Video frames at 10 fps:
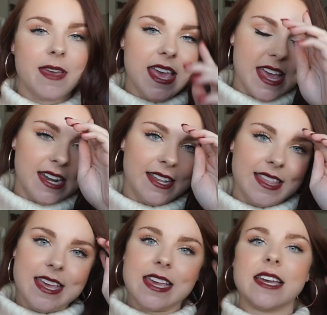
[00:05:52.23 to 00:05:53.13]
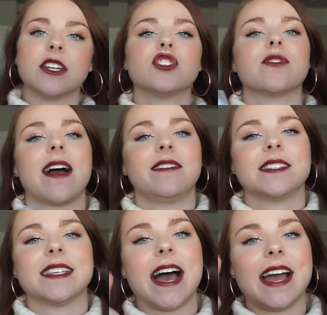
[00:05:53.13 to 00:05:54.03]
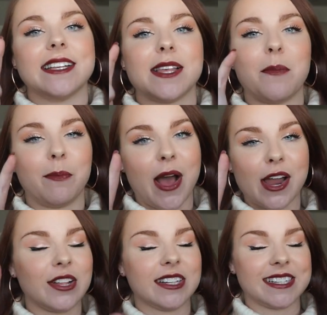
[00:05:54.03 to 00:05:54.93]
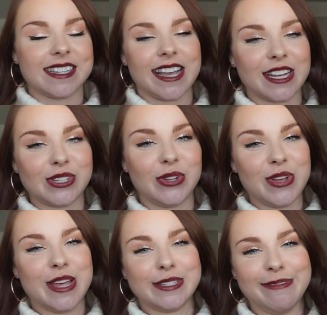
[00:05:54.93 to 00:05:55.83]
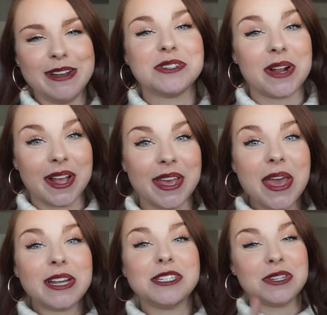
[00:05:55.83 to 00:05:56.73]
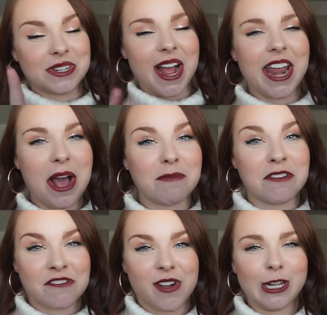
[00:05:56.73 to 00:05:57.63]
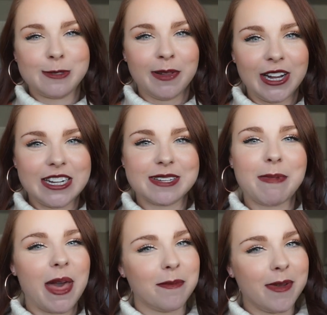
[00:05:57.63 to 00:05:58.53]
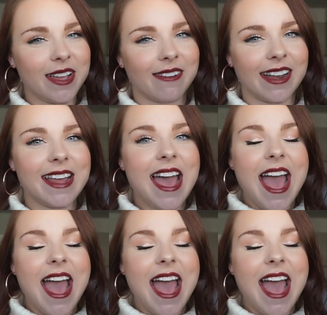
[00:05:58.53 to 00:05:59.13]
in the travel size bottle, because like I told you, that's my trick, to try it out before I splurge and buy the big one.